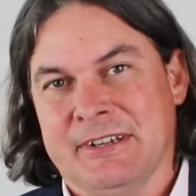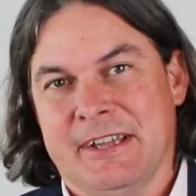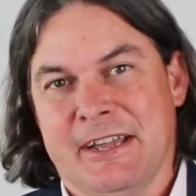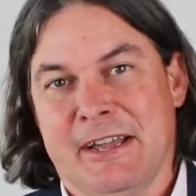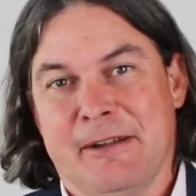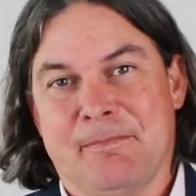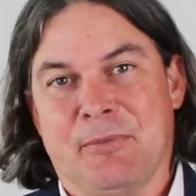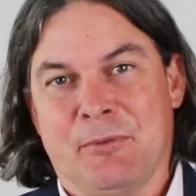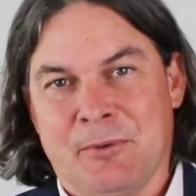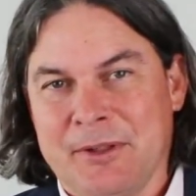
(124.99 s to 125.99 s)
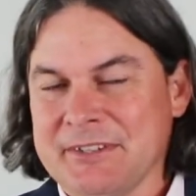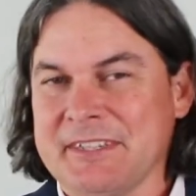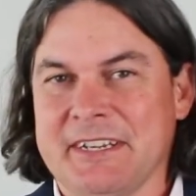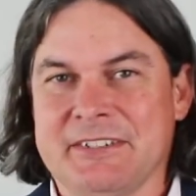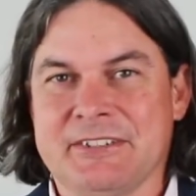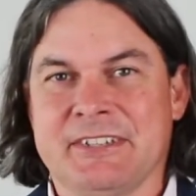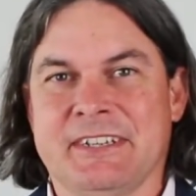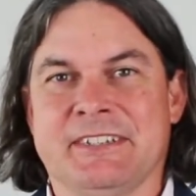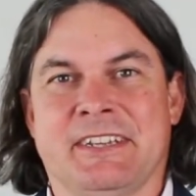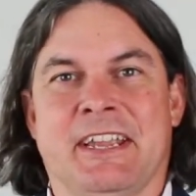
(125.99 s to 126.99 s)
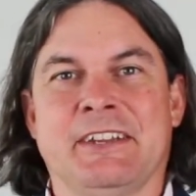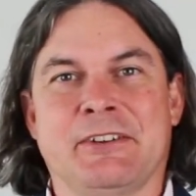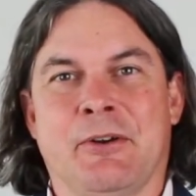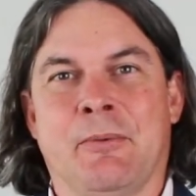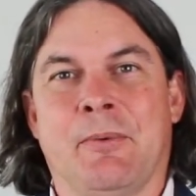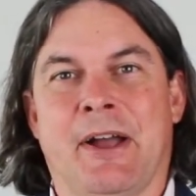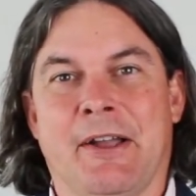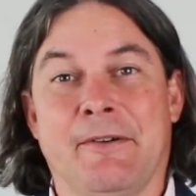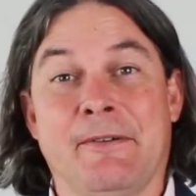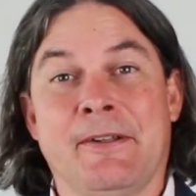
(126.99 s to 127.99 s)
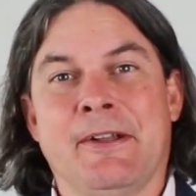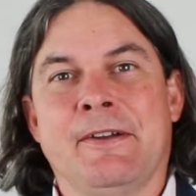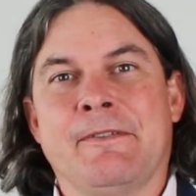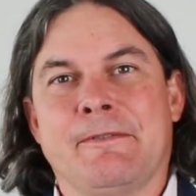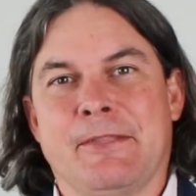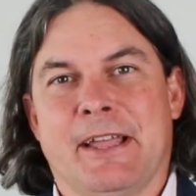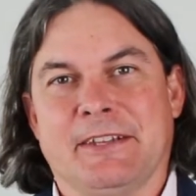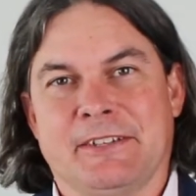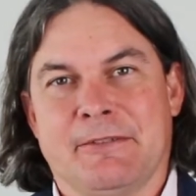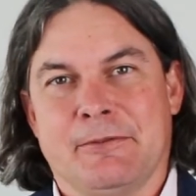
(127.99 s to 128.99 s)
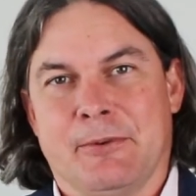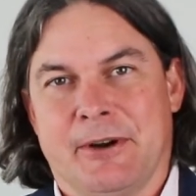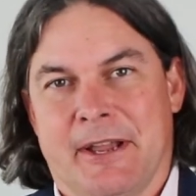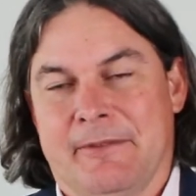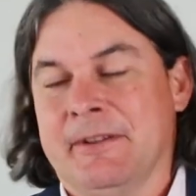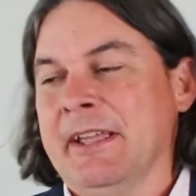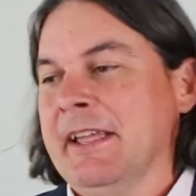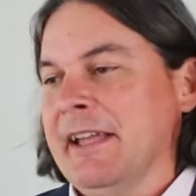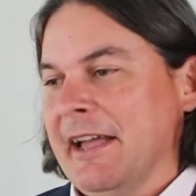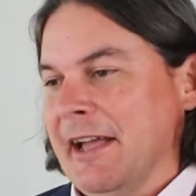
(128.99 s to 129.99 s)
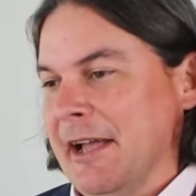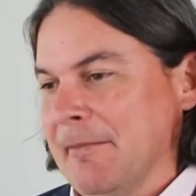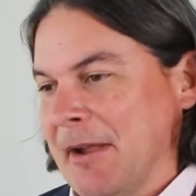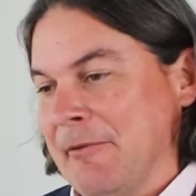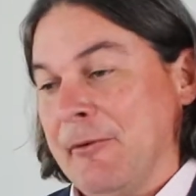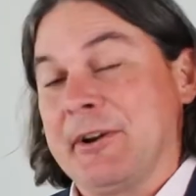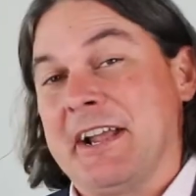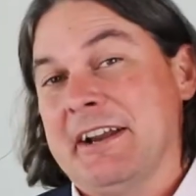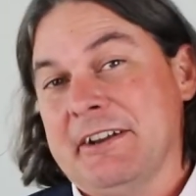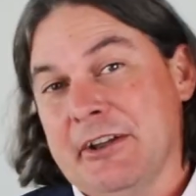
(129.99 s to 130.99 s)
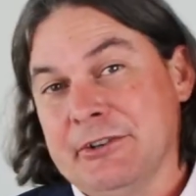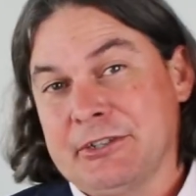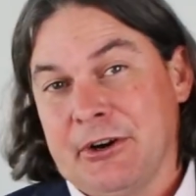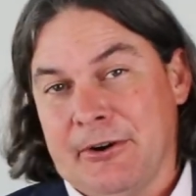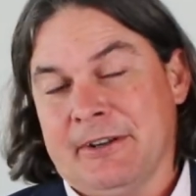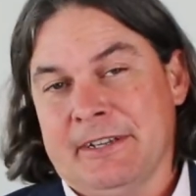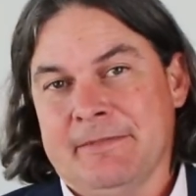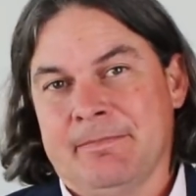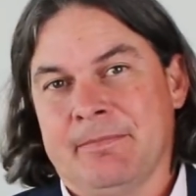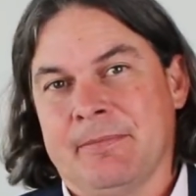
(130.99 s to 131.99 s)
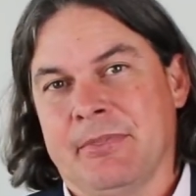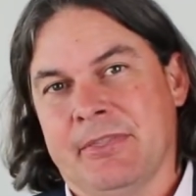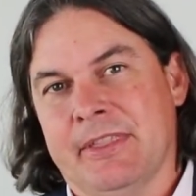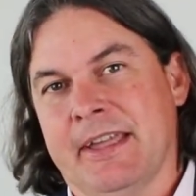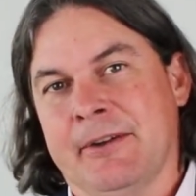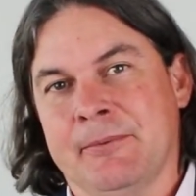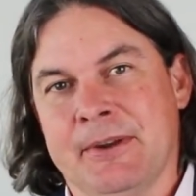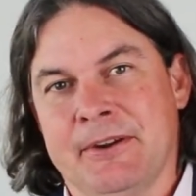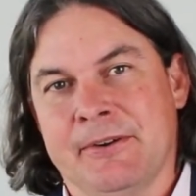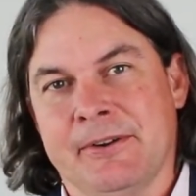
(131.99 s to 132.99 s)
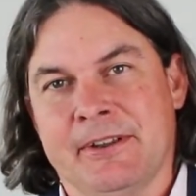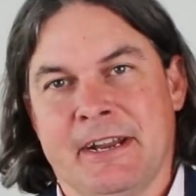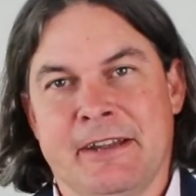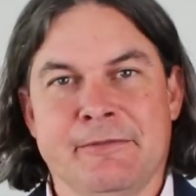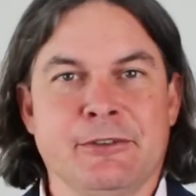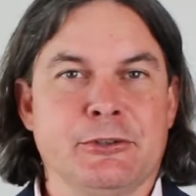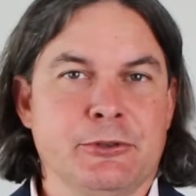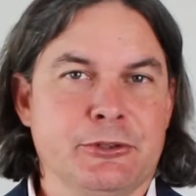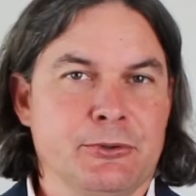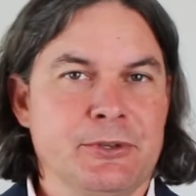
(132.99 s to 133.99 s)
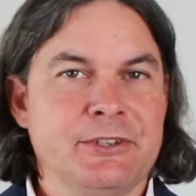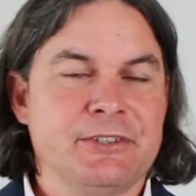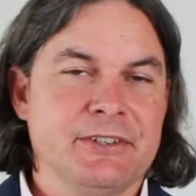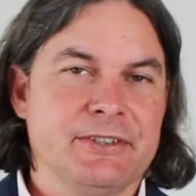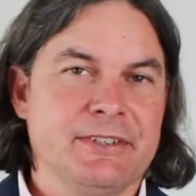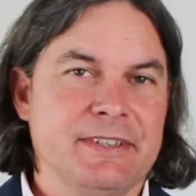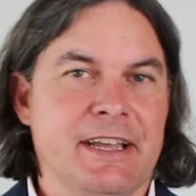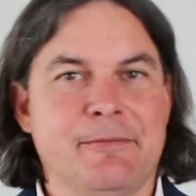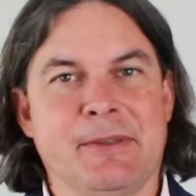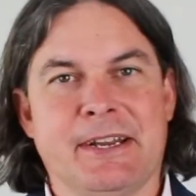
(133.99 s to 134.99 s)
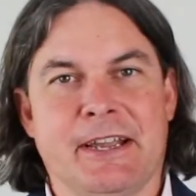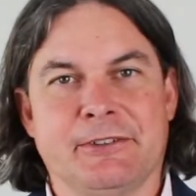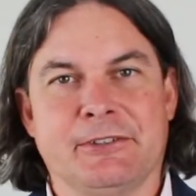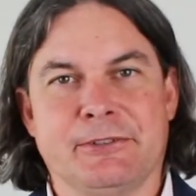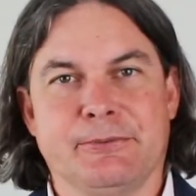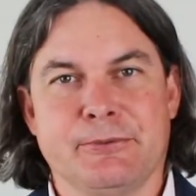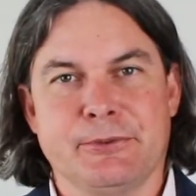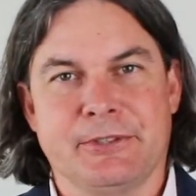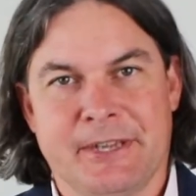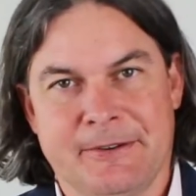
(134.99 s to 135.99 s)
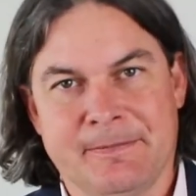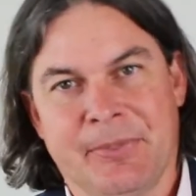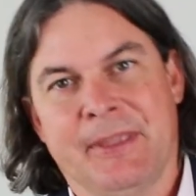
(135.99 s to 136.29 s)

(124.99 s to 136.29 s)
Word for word: Um, real estate just it takes a while for that stuff to work out. Um, everyone kind of knows currently that we are in an inventory shortage. There's just not many houses for sale.